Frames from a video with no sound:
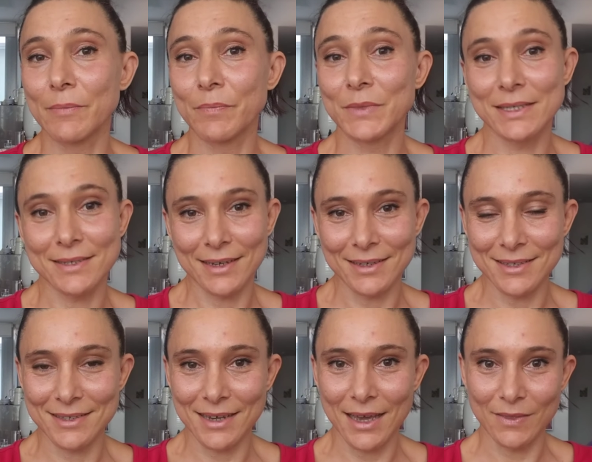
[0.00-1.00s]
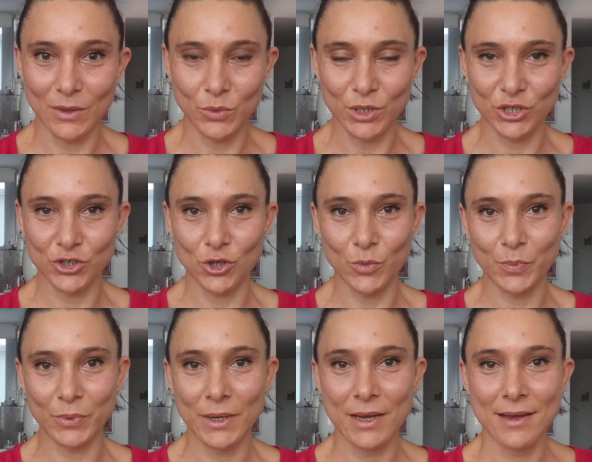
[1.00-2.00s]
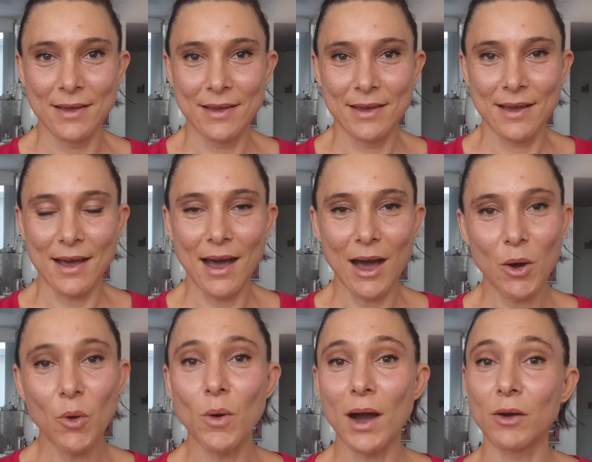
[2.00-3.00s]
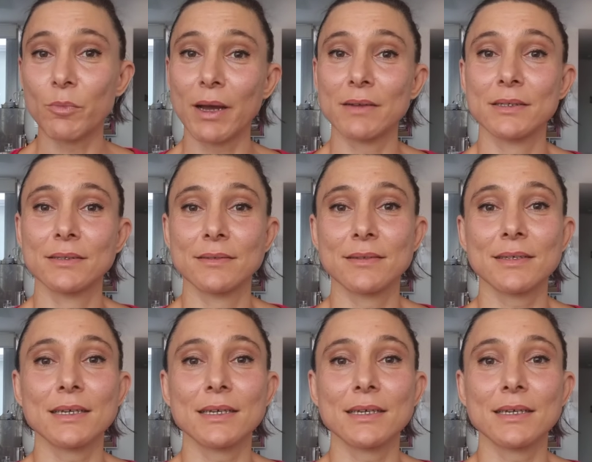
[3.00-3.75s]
discussed at the workshop how our balance